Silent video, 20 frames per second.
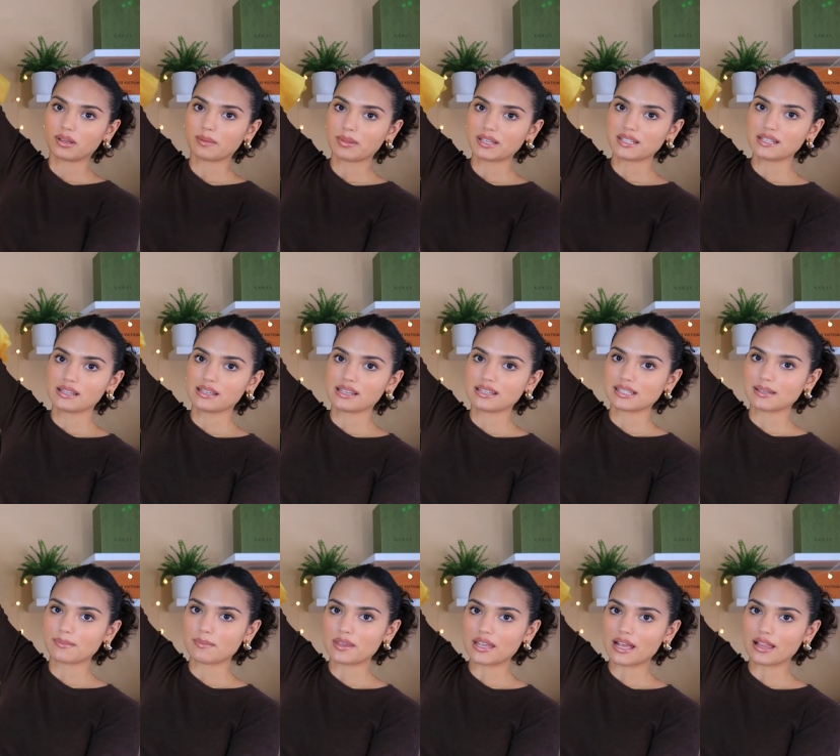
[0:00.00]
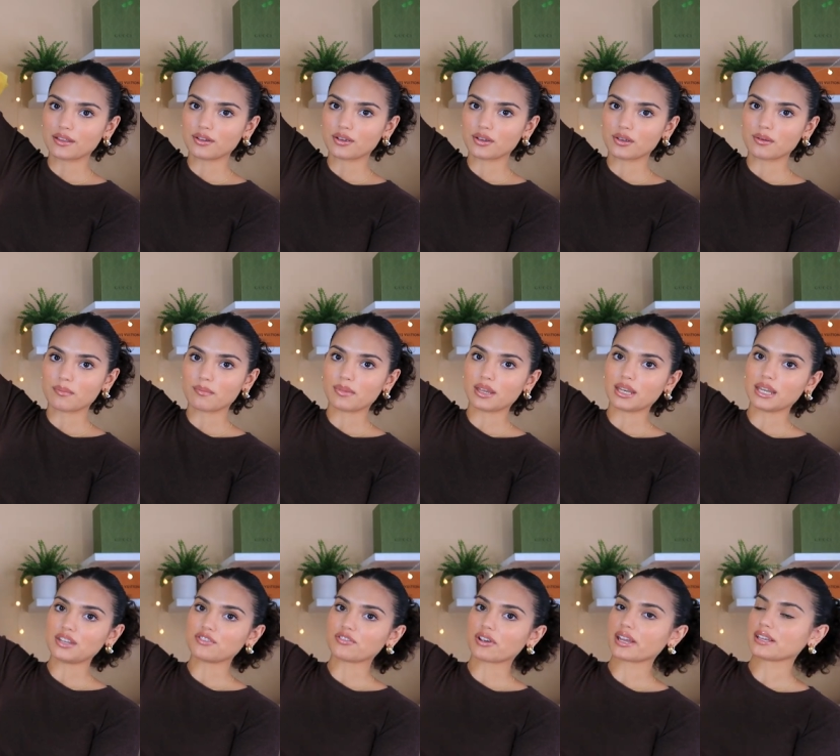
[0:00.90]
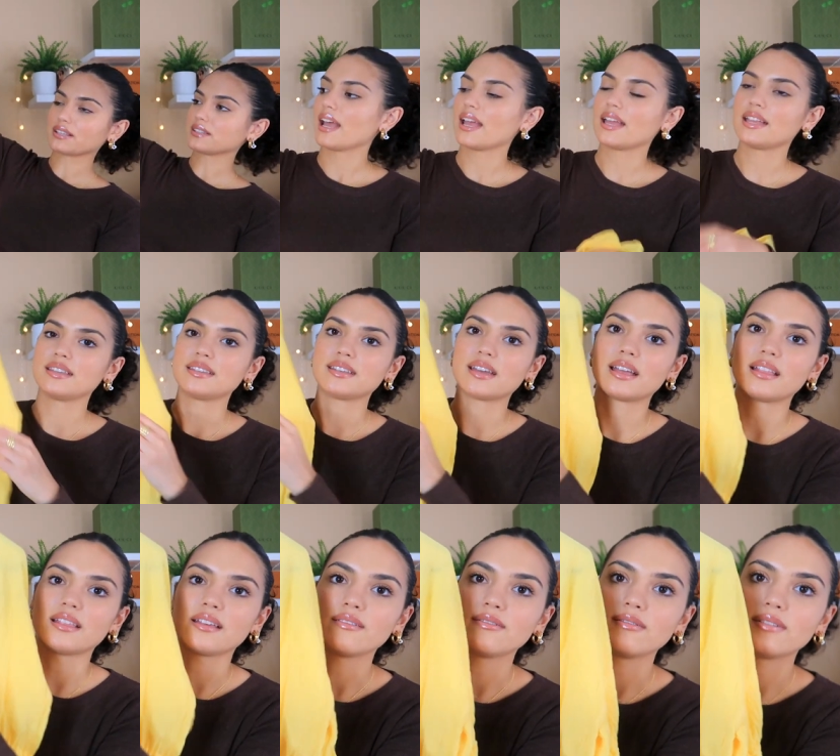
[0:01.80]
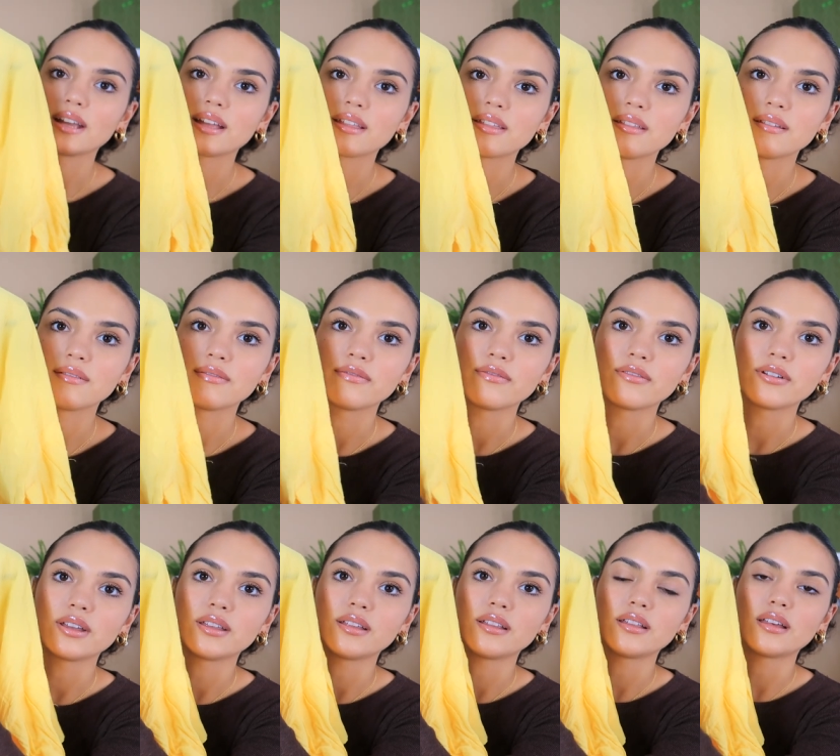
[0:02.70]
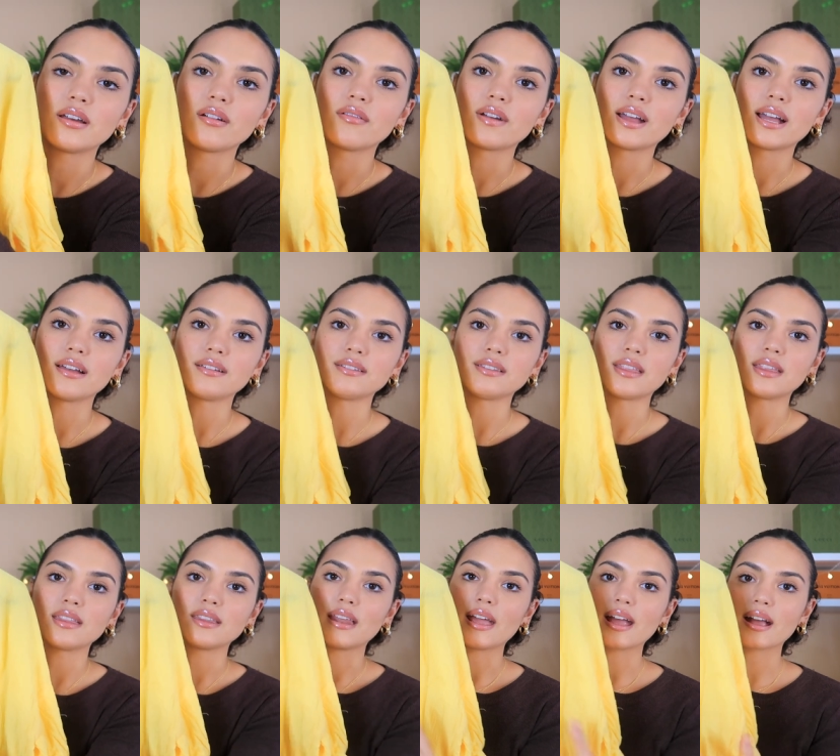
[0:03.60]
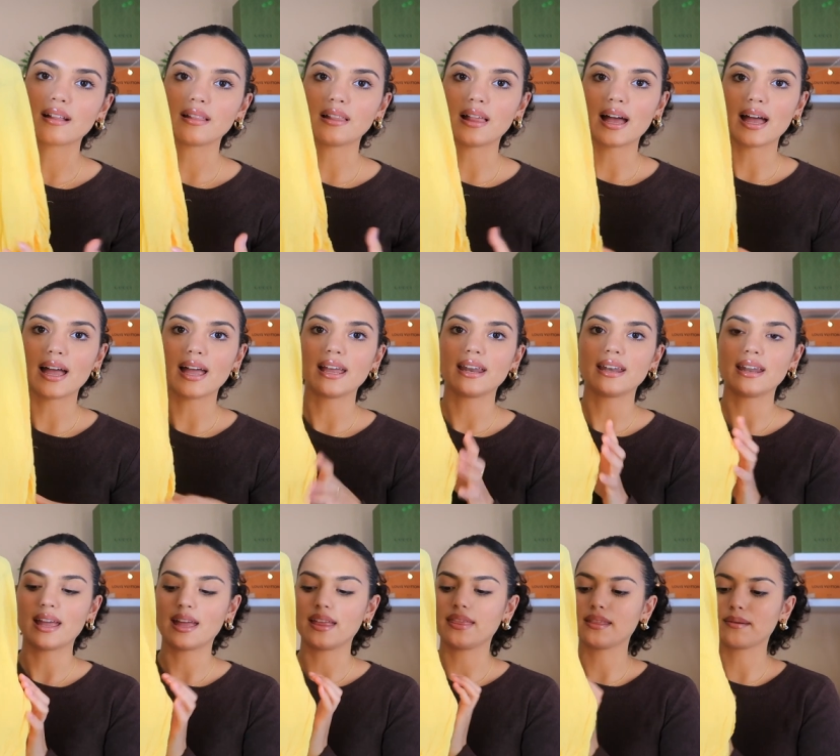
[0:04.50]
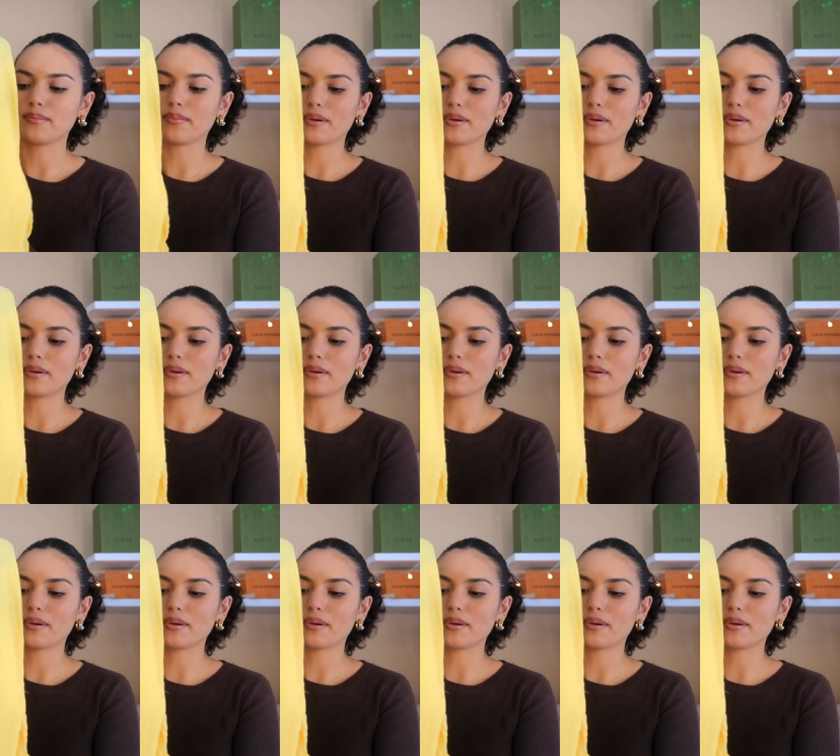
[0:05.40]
But basically it's a yellow mini dress and I love like the frill around the neckline and the